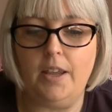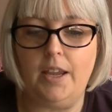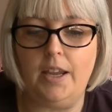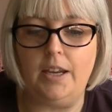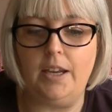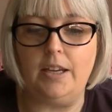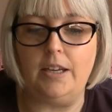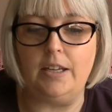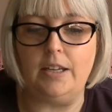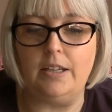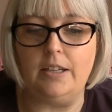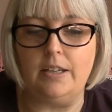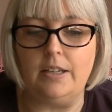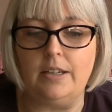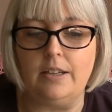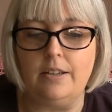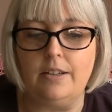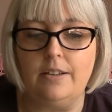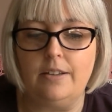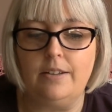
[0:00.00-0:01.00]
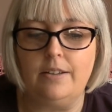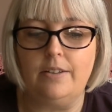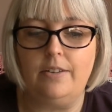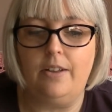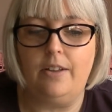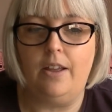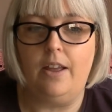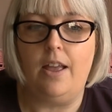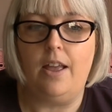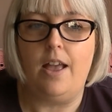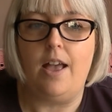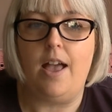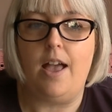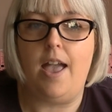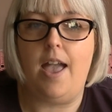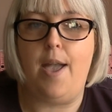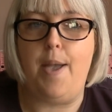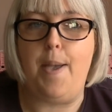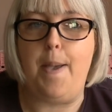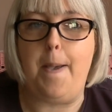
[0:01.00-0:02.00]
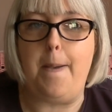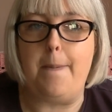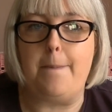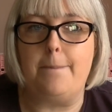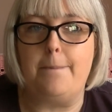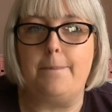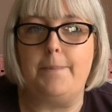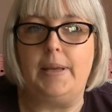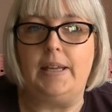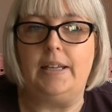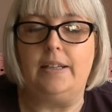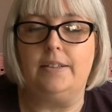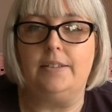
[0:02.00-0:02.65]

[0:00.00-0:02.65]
in um,